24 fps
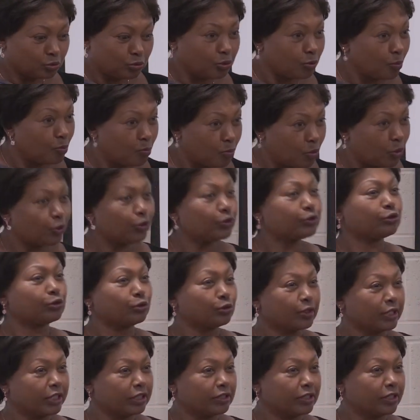to mourn
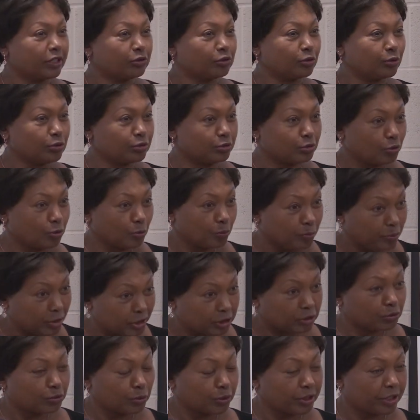together, to
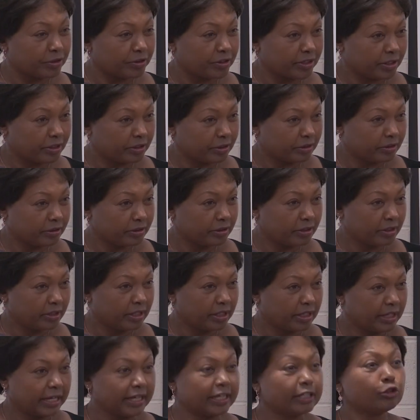be together,
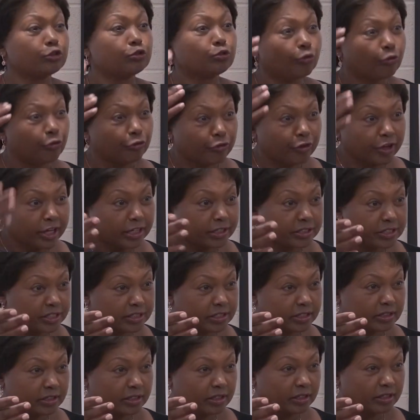and to
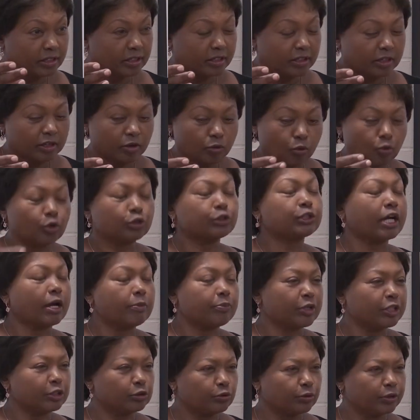face what
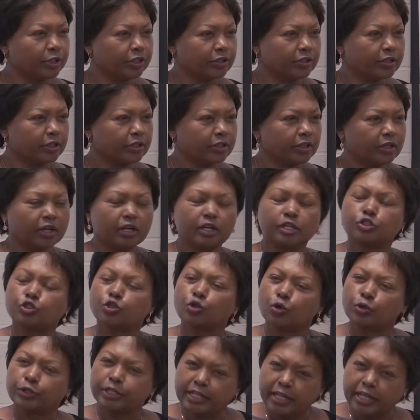happened together. So